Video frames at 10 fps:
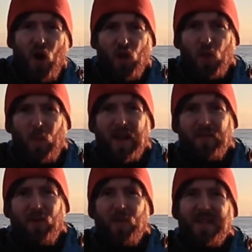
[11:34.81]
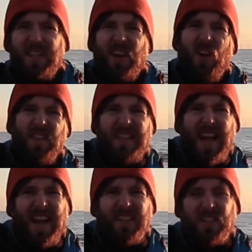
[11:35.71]
all the white foam, you still get all the
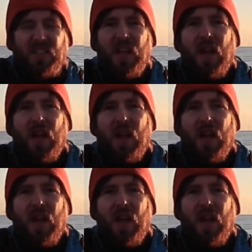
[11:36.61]
darkness.